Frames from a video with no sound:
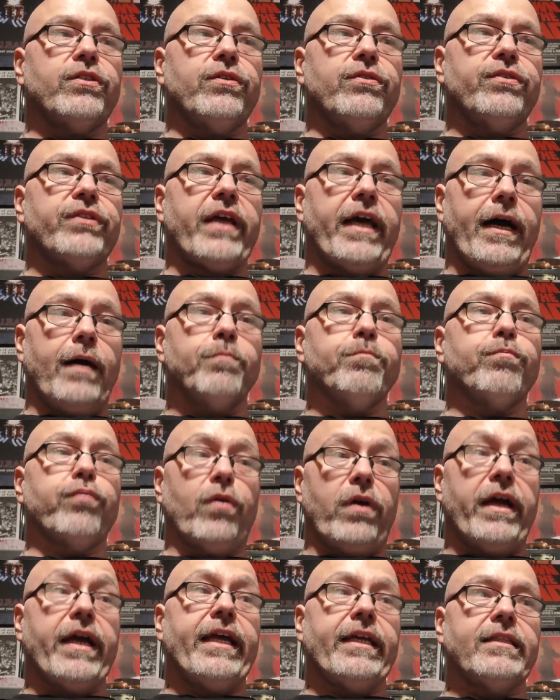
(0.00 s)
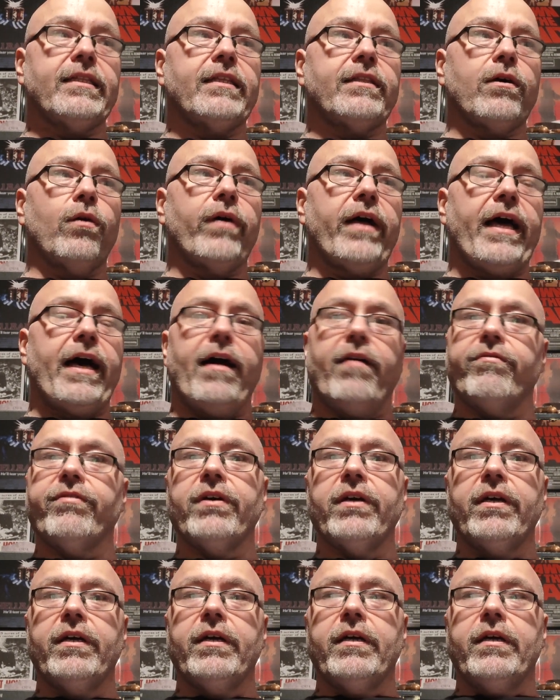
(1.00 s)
Tuesday. I'm praying that they'll have